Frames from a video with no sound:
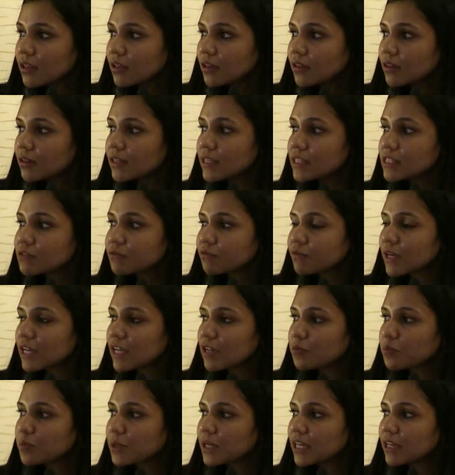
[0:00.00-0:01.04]
This
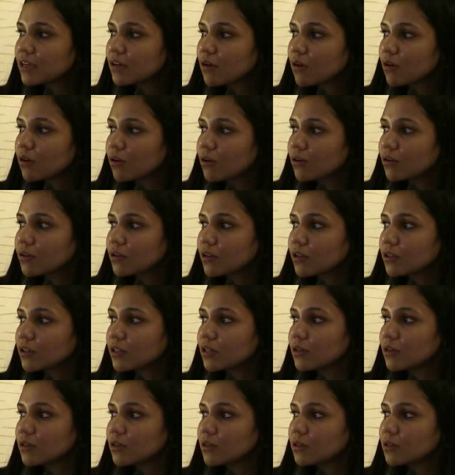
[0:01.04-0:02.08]
VLP, or
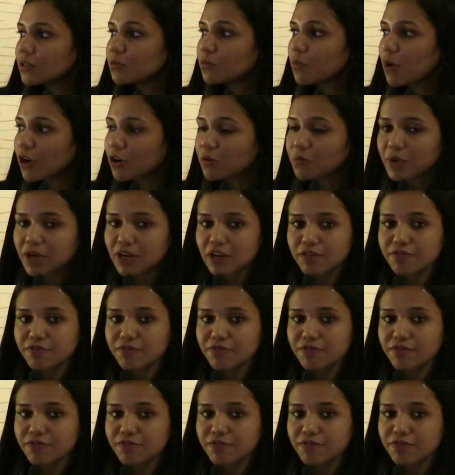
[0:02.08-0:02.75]
the monomeric